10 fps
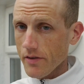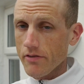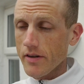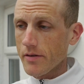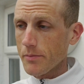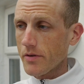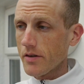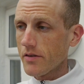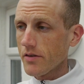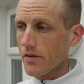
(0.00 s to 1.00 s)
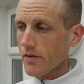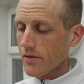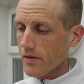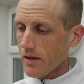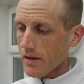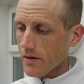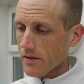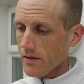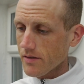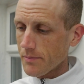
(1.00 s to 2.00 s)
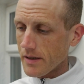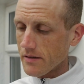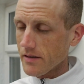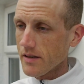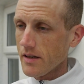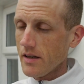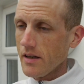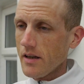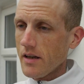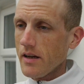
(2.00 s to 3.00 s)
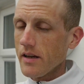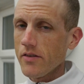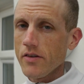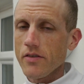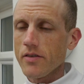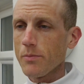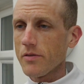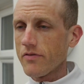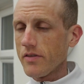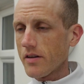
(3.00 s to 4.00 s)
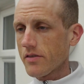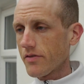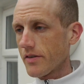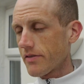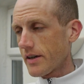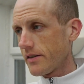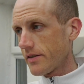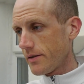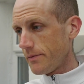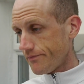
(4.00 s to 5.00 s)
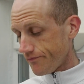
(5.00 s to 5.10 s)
Sri Chinmoy talks quite a lot about. It's just a simple philosophy of trying to